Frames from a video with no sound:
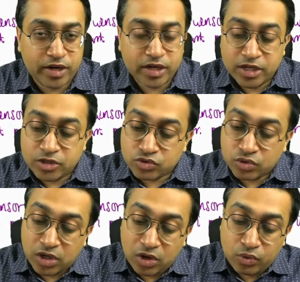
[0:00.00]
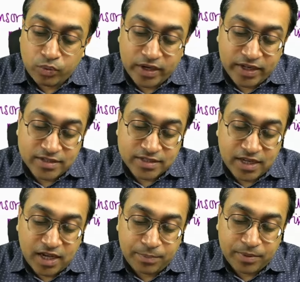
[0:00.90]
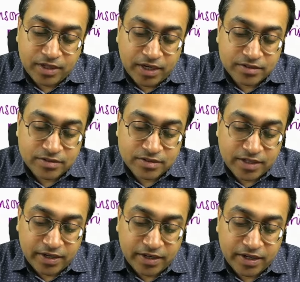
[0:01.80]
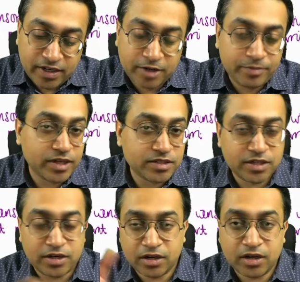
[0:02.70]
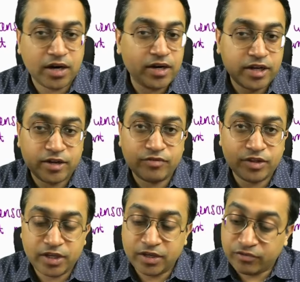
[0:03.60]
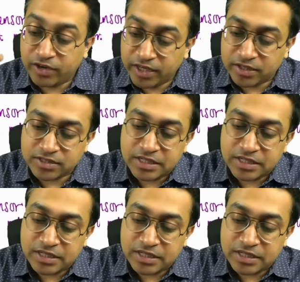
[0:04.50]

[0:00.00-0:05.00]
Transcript: So now what else can happen? That is Saturday night palsy, drunkard and everything. What else?